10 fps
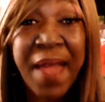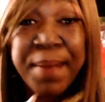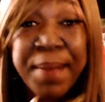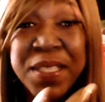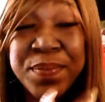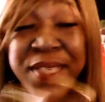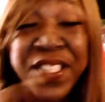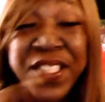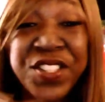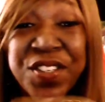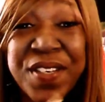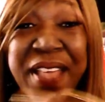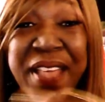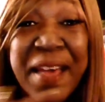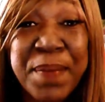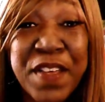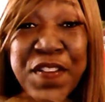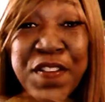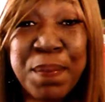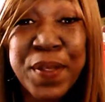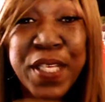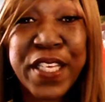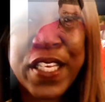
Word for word: I'm going to insert a copy of the book